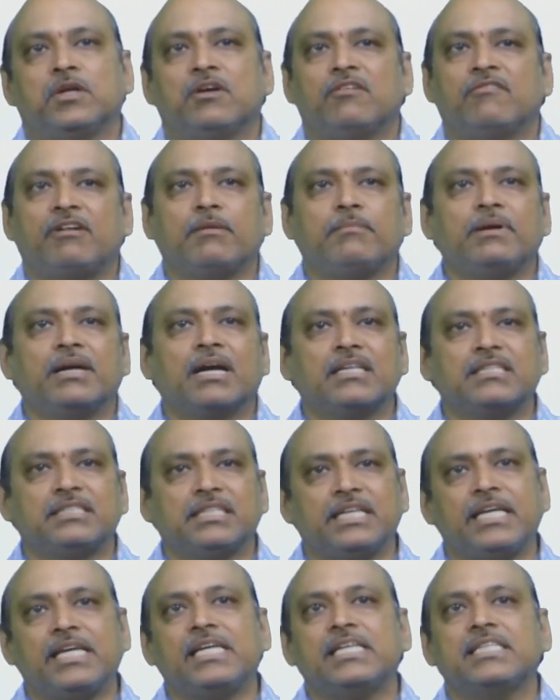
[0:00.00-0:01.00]
Why? Because
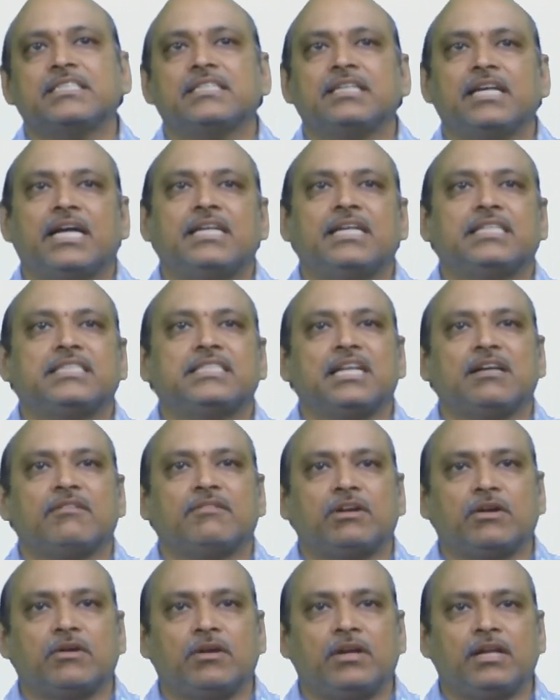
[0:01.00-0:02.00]
E is energy
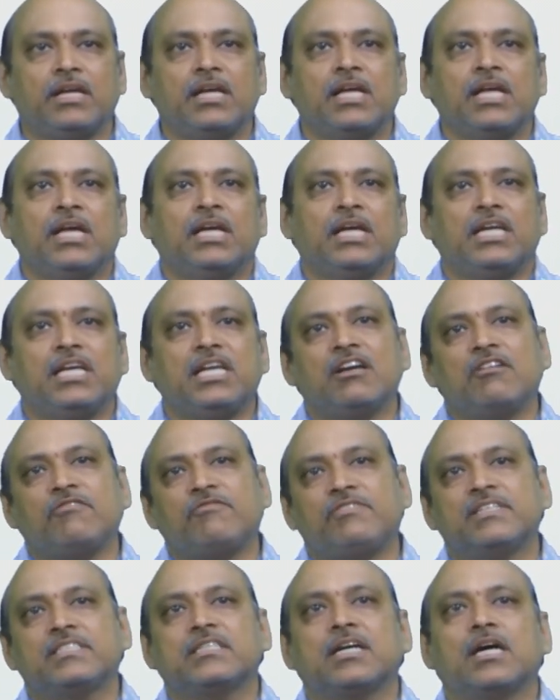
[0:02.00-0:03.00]
level only, EF
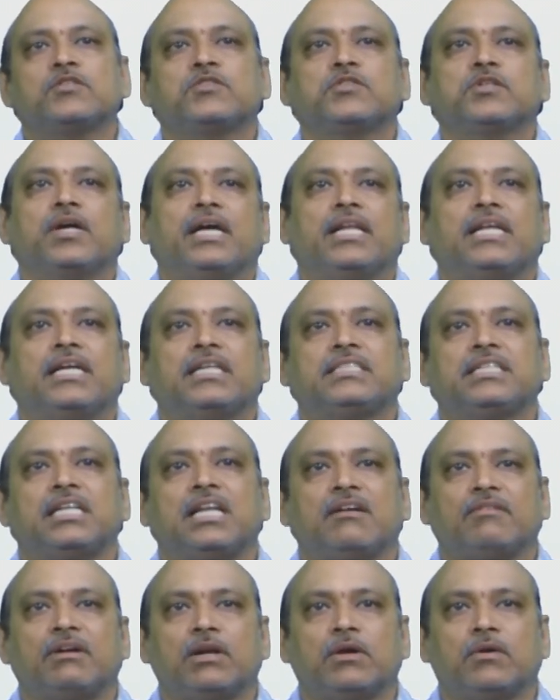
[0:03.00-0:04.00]
is also energy
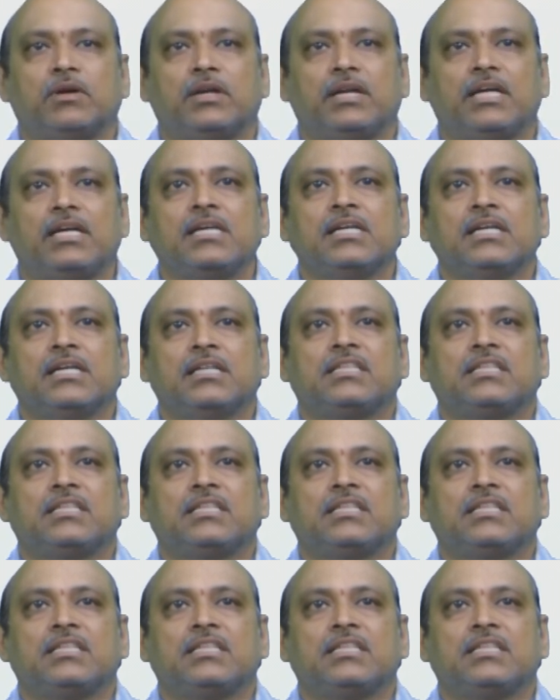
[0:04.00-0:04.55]
level only.